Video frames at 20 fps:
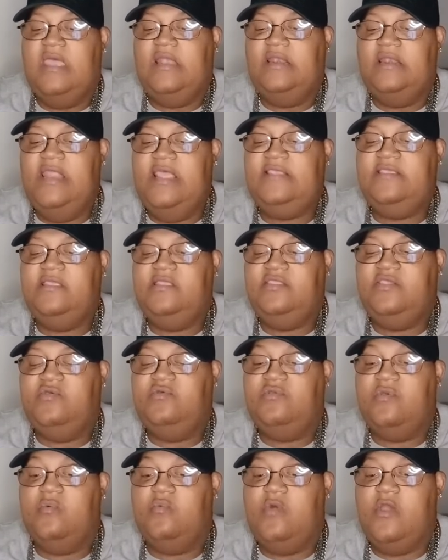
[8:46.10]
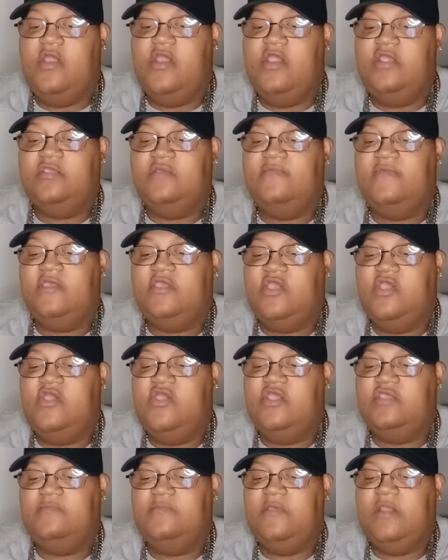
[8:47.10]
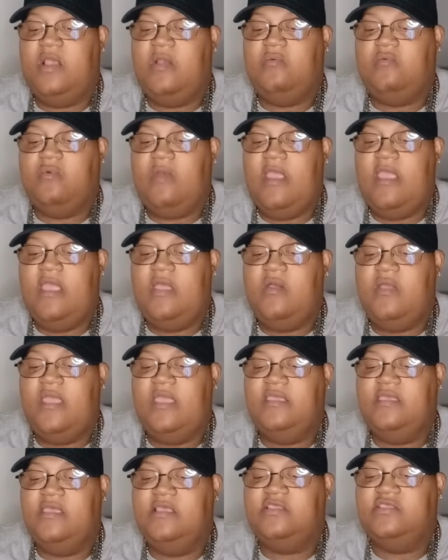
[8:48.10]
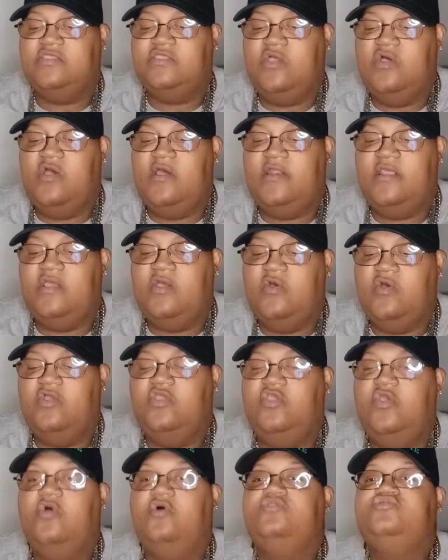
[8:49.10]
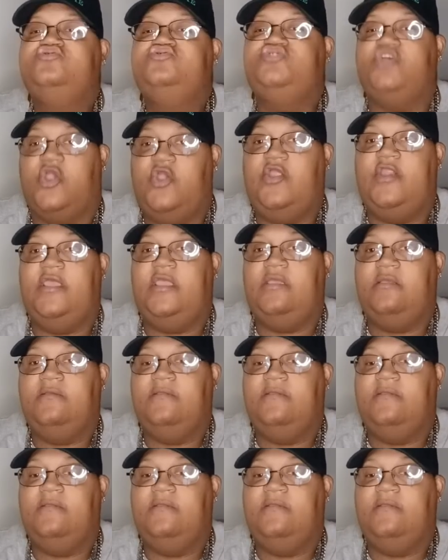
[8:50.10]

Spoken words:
Listen to the words of encouragement around and get started on your journey.